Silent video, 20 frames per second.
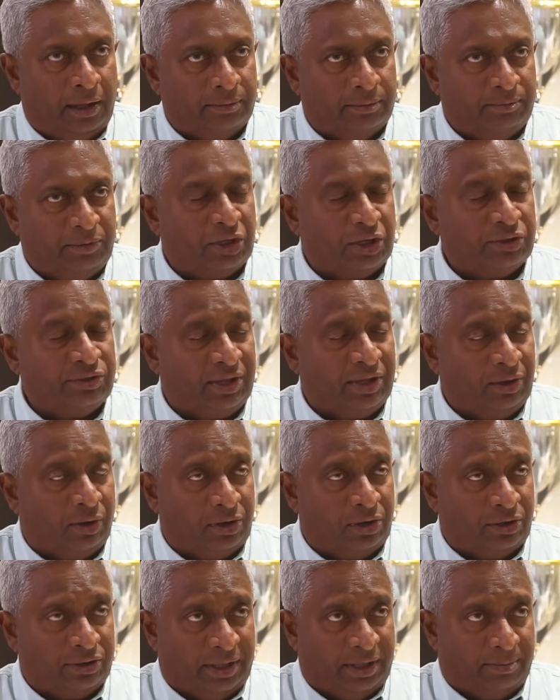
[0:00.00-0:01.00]
because
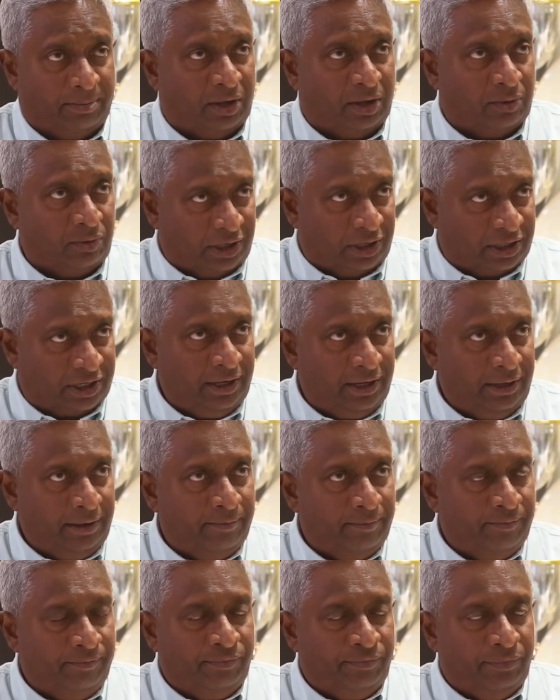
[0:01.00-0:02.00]
all of them are working,
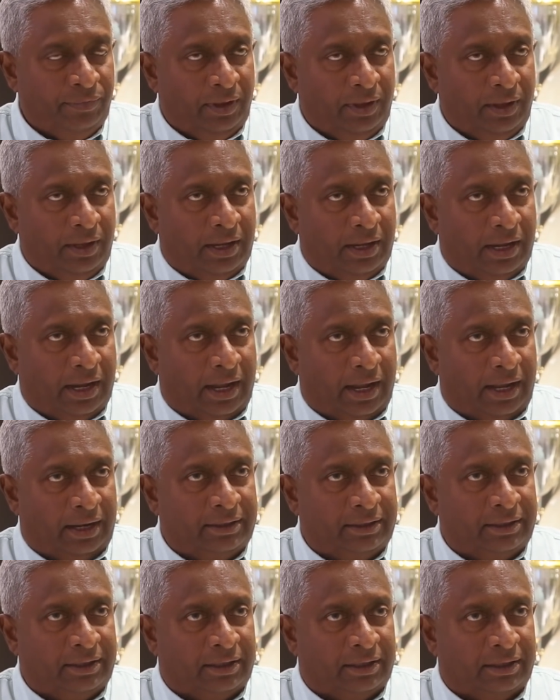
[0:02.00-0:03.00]

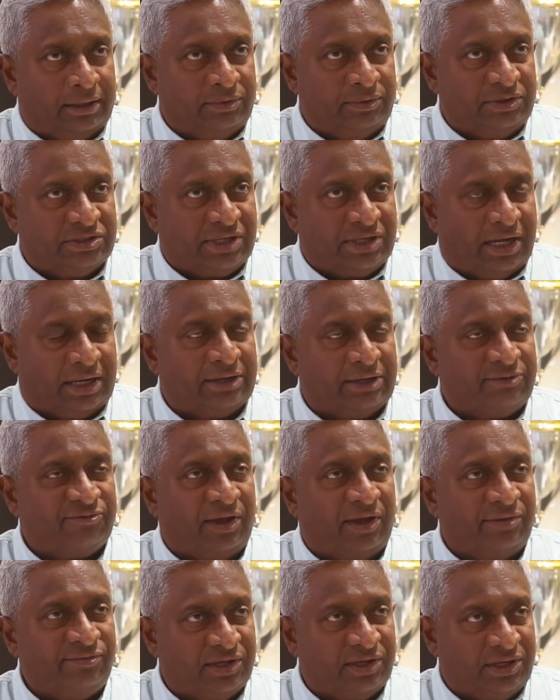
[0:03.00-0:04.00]
and we start at
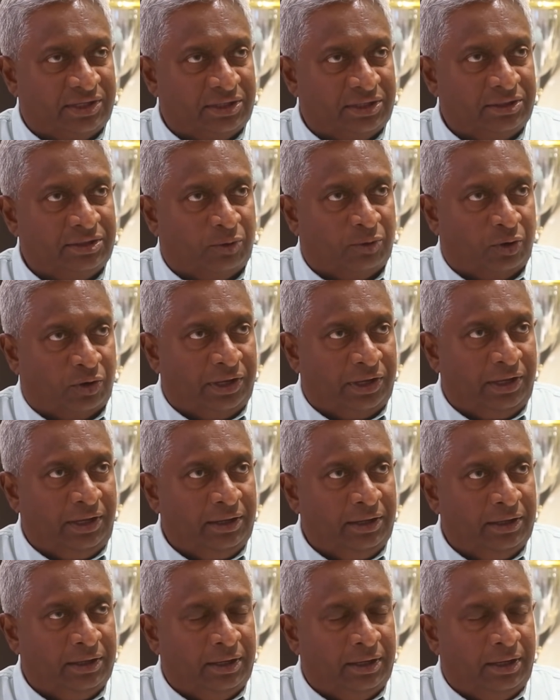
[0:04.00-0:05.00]
5:30 in the morning,
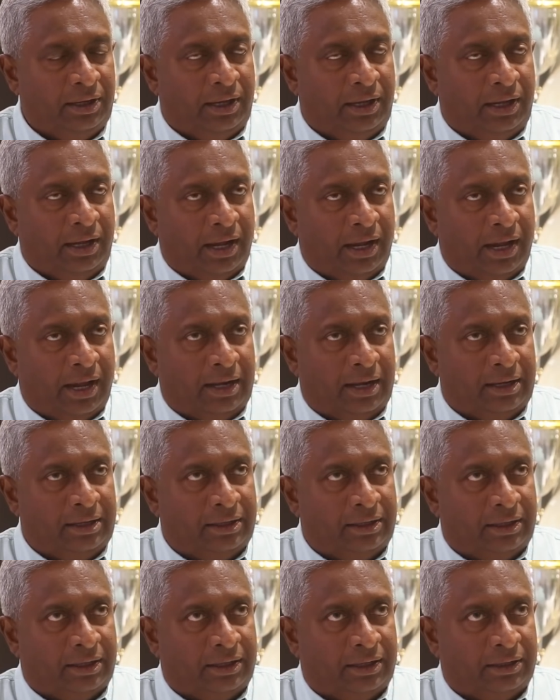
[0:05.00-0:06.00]

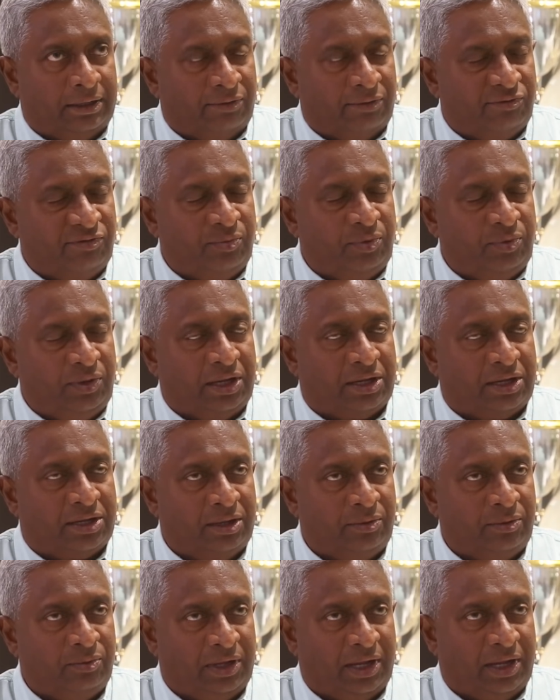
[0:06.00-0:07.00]
and every week
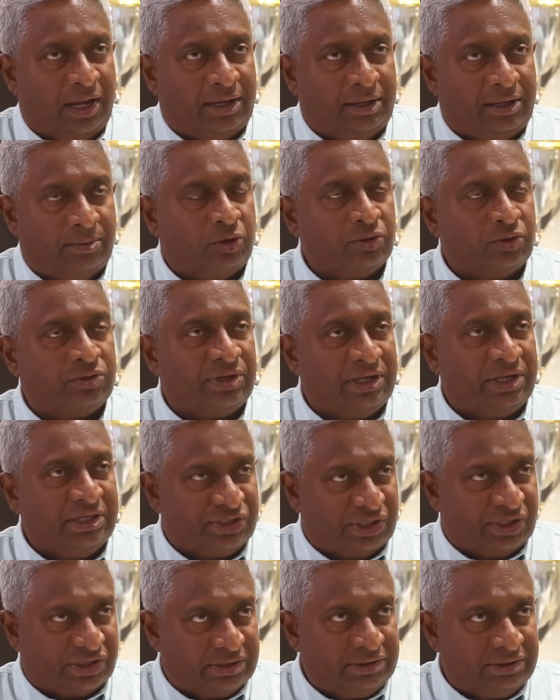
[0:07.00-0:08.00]
we had about 3
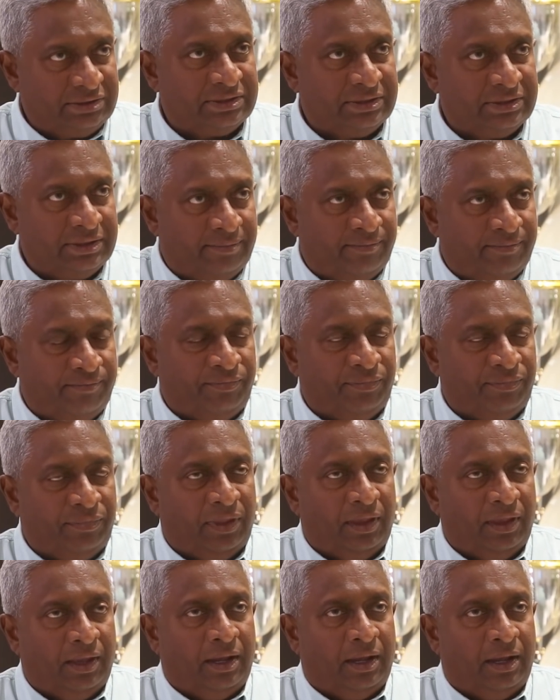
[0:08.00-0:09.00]
sessions,
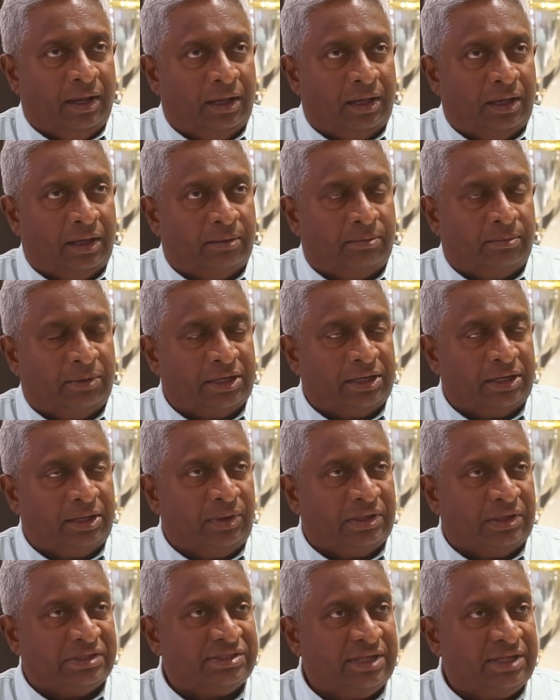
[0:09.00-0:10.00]
Monday,
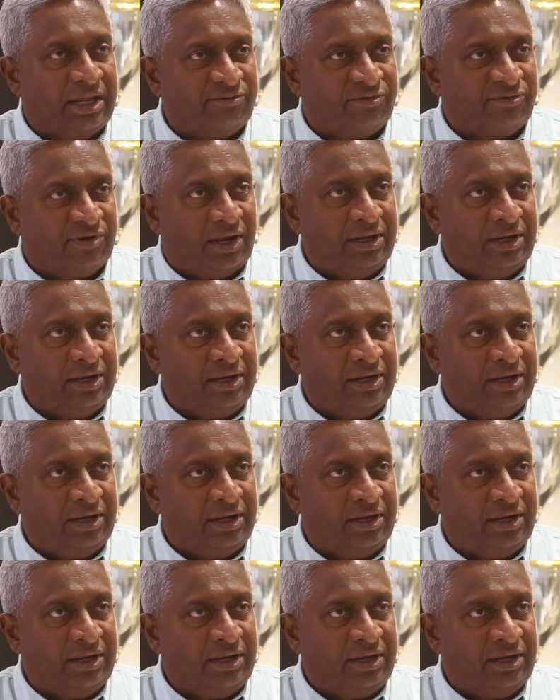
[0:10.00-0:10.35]
Wednesday and